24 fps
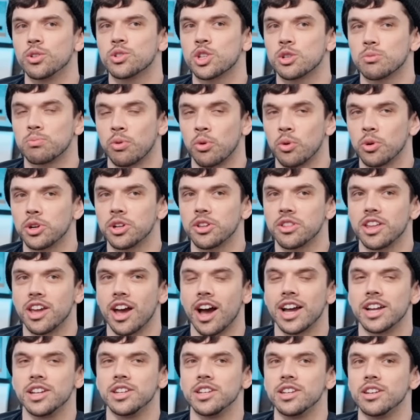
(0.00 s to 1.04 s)
supporting the
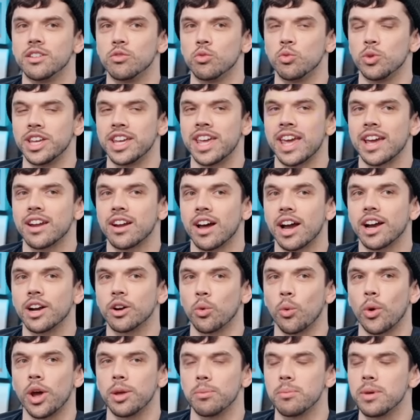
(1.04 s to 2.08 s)
idea of we can't hire
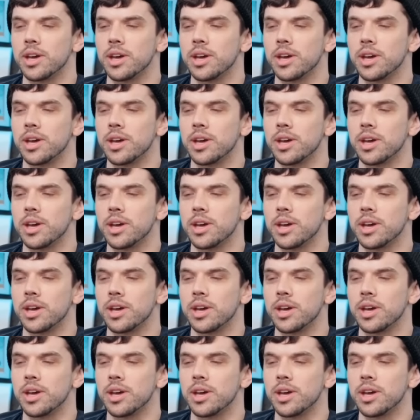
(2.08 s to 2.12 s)
white